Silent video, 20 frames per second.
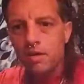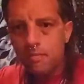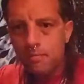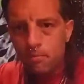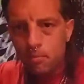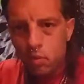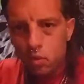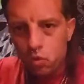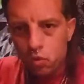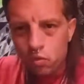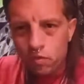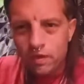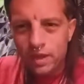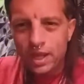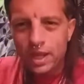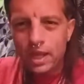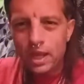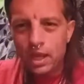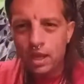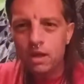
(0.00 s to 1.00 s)

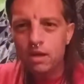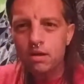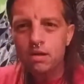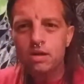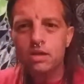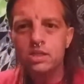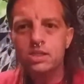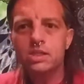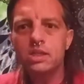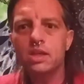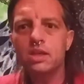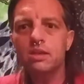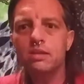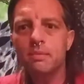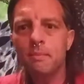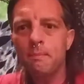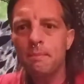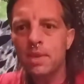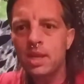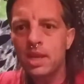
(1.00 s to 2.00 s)
Moving energies.
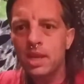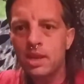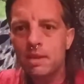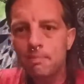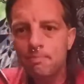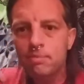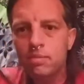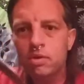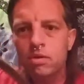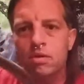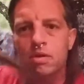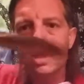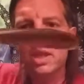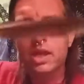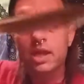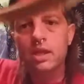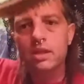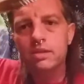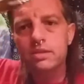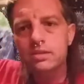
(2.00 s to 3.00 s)

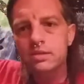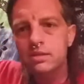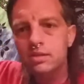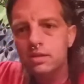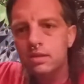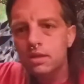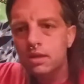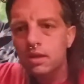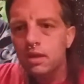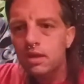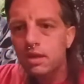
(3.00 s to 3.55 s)
Manipulate.